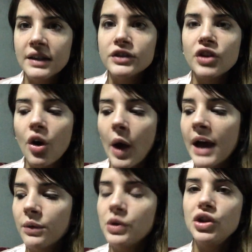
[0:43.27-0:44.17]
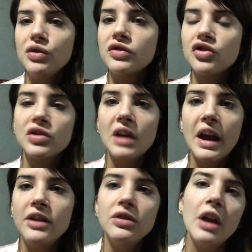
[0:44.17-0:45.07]
So I would use
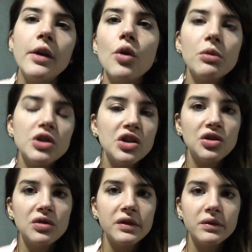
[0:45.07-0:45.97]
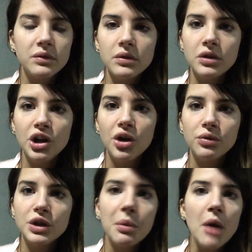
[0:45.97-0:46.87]
I normally just use,
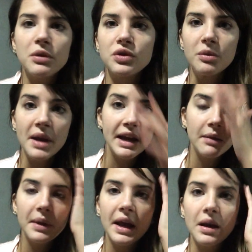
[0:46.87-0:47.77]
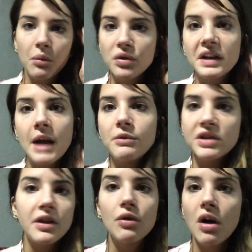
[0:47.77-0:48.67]
department store makeup, and most of the time there's
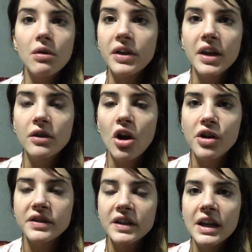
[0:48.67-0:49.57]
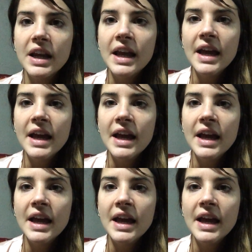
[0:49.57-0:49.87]
nothing wrong with it, honestly.